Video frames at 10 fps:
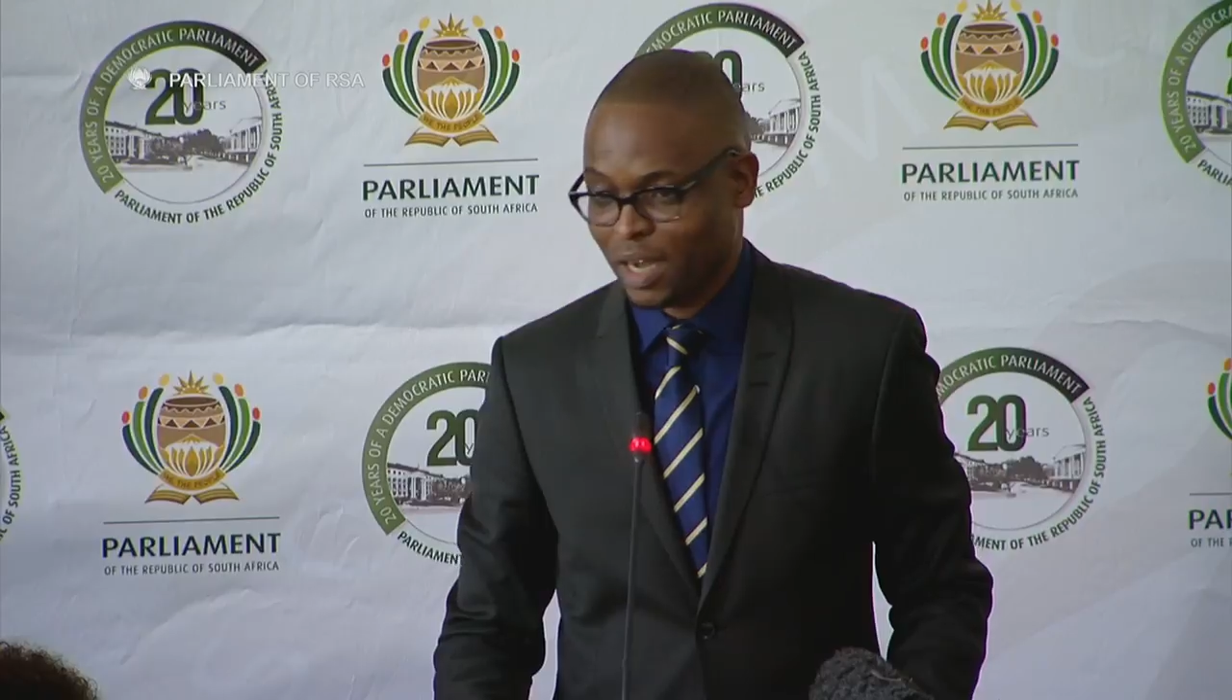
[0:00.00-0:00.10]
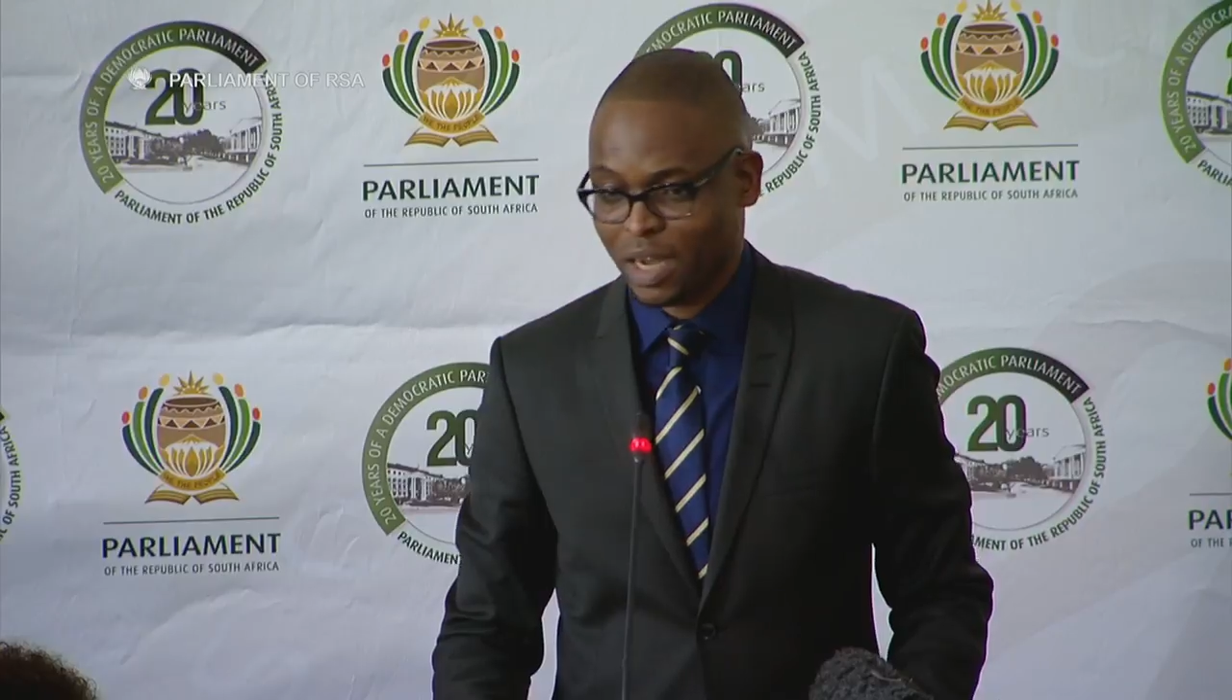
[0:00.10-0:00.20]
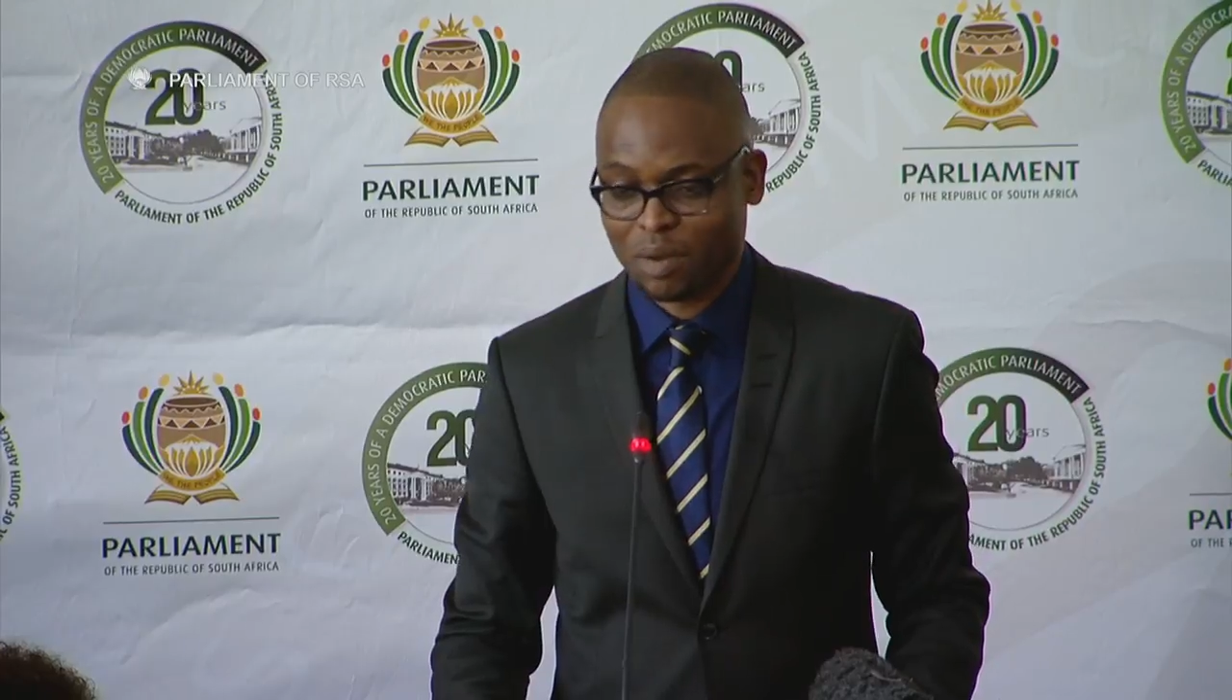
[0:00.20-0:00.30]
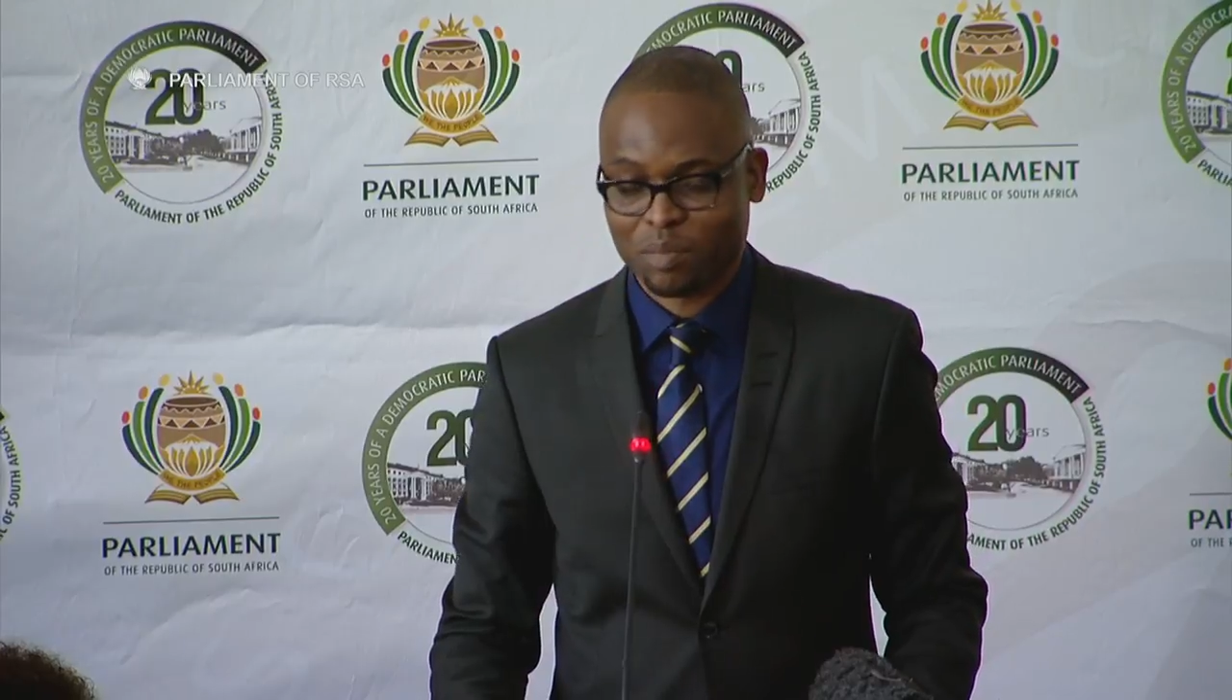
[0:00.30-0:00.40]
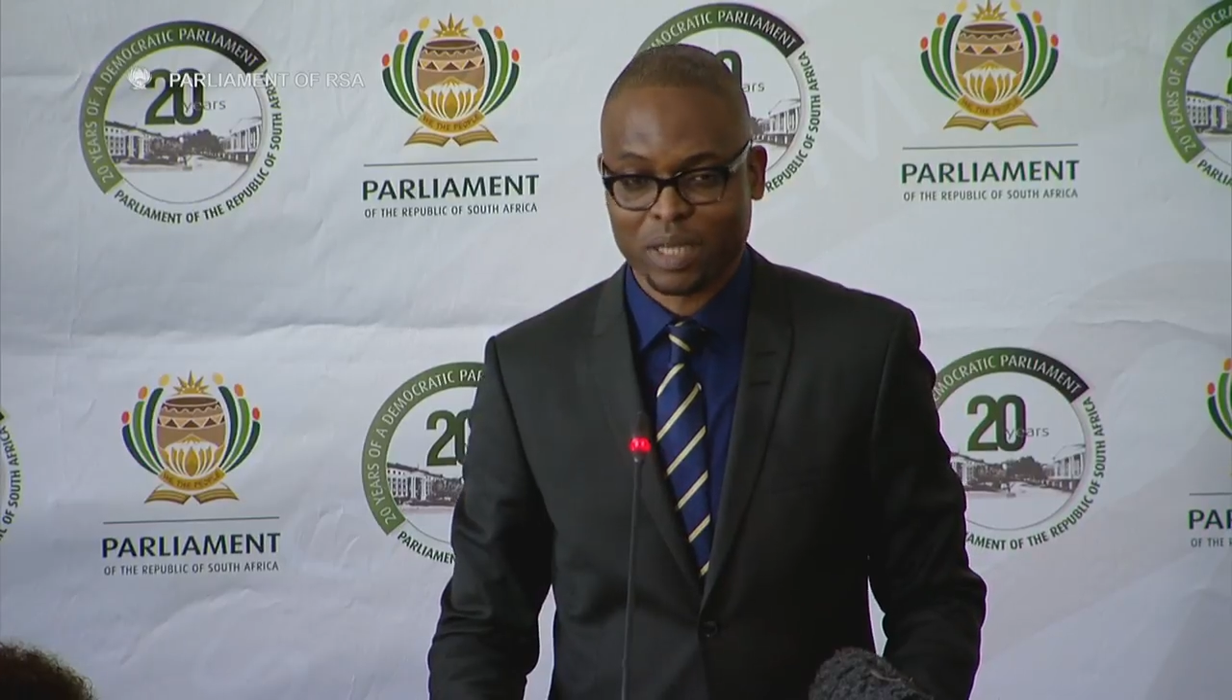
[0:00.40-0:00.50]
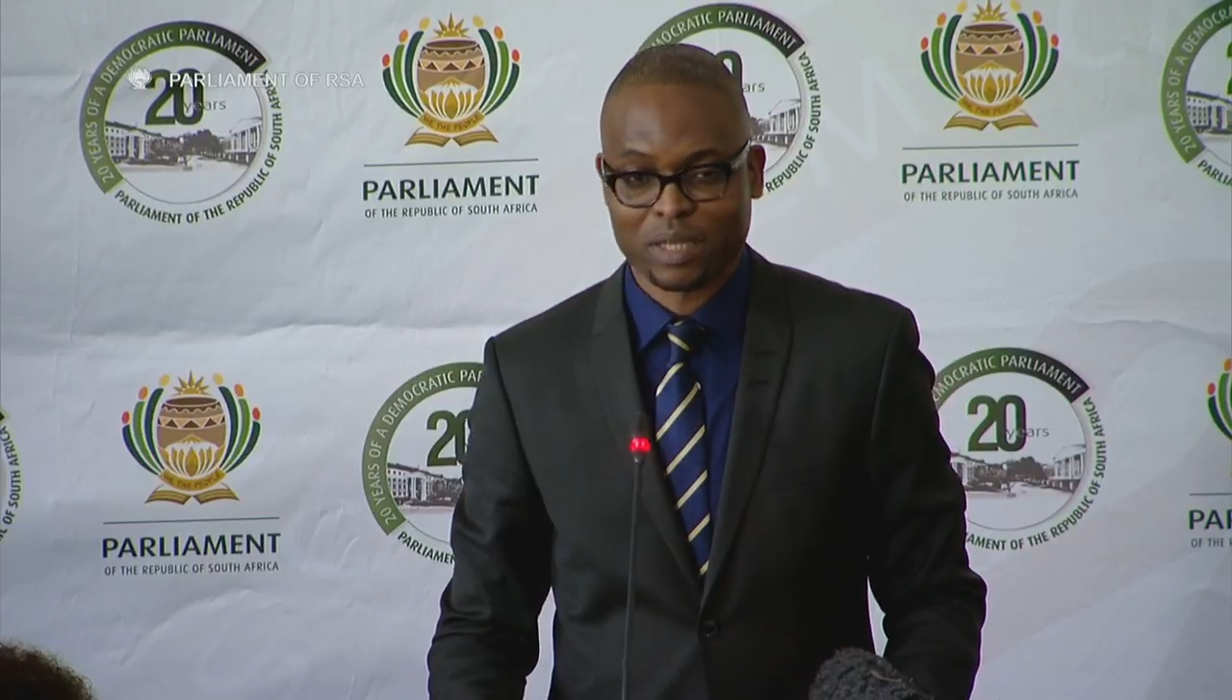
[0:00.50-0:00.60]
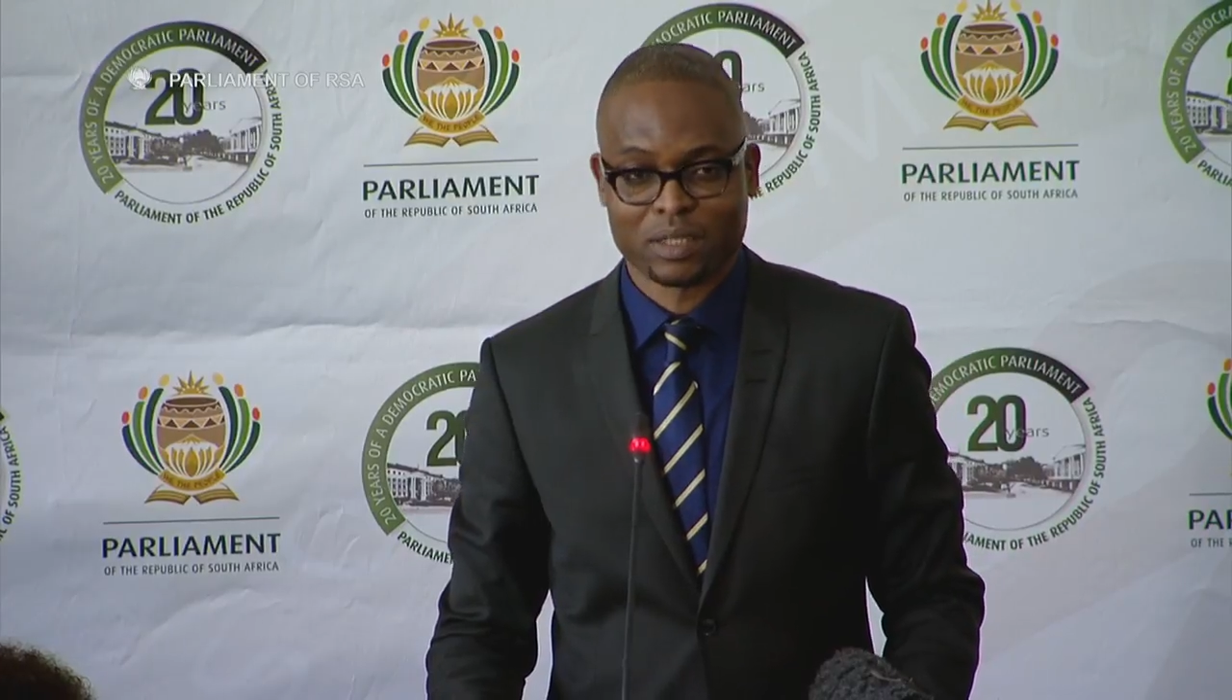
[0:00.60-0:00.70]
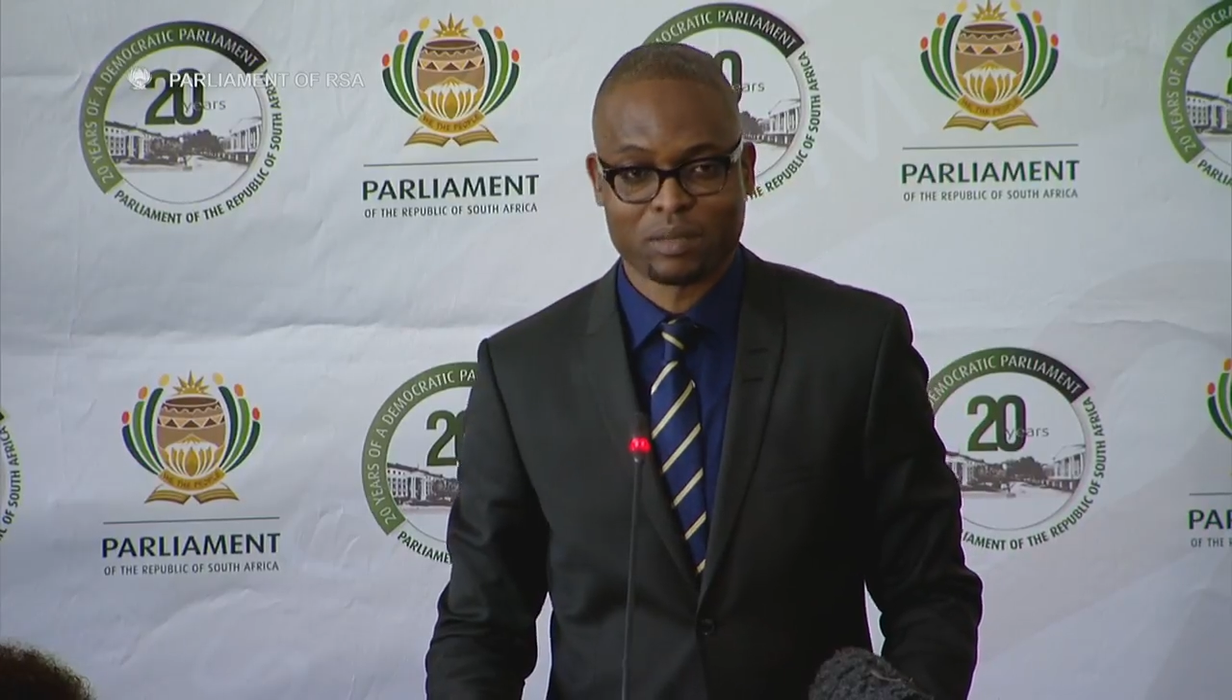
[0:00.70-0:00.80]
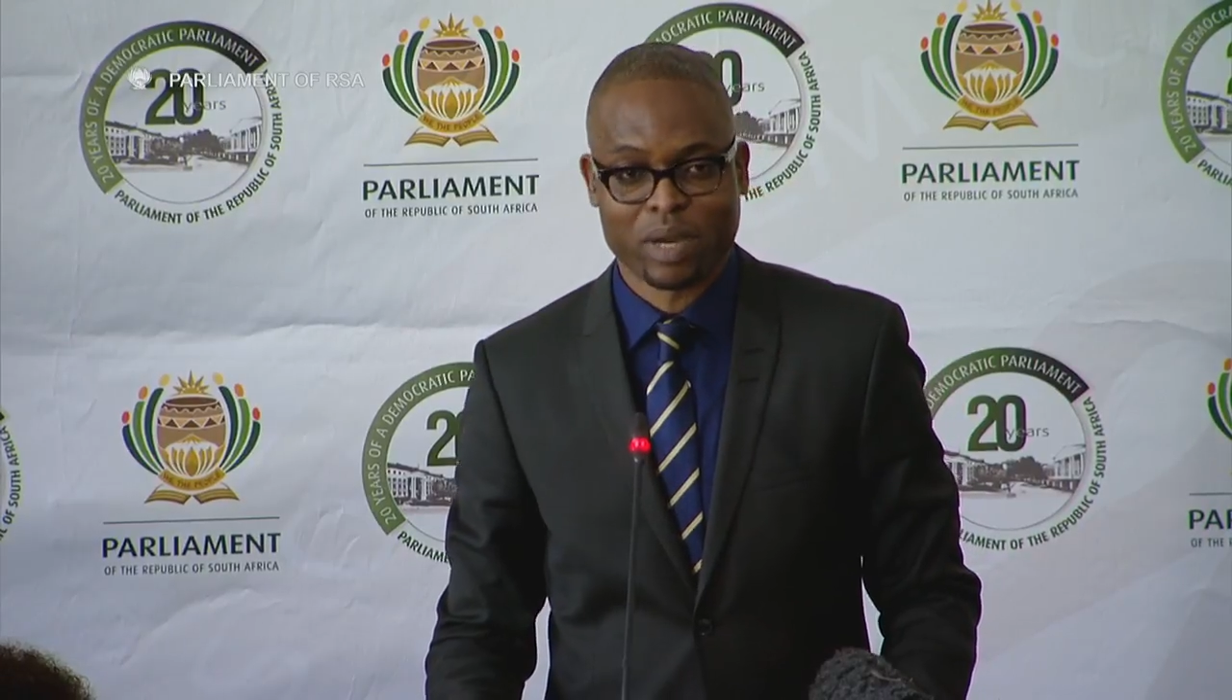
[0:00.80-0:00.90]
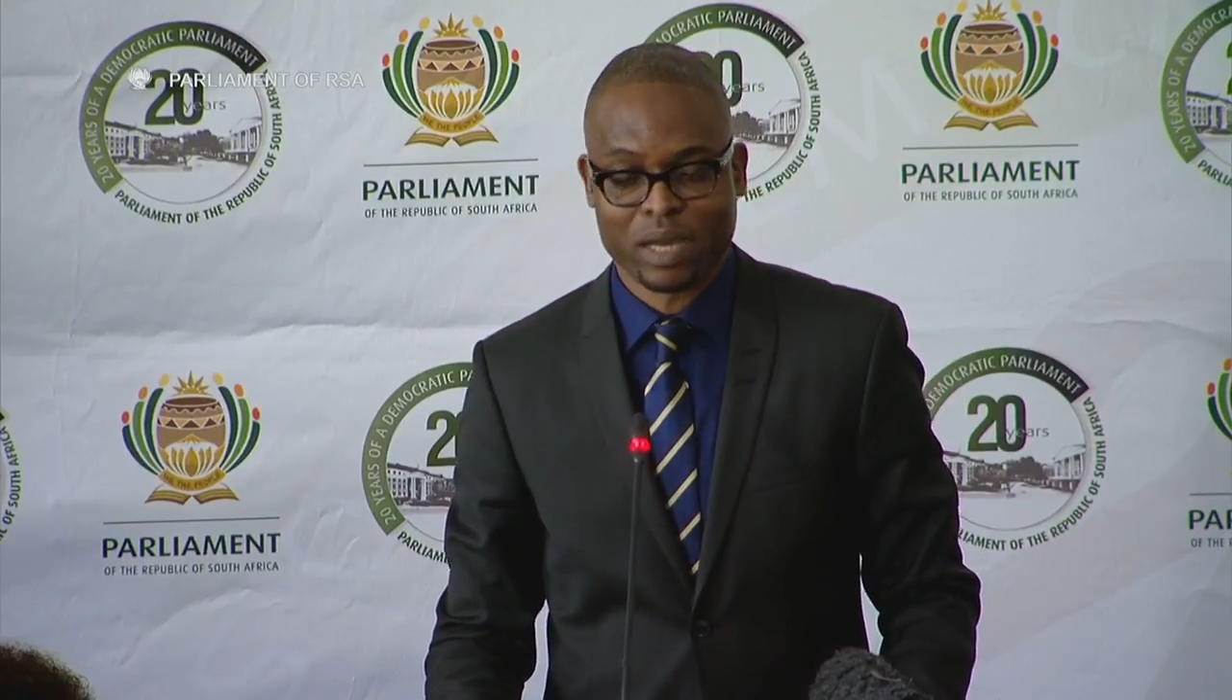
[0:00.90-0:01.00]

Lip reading: accompanied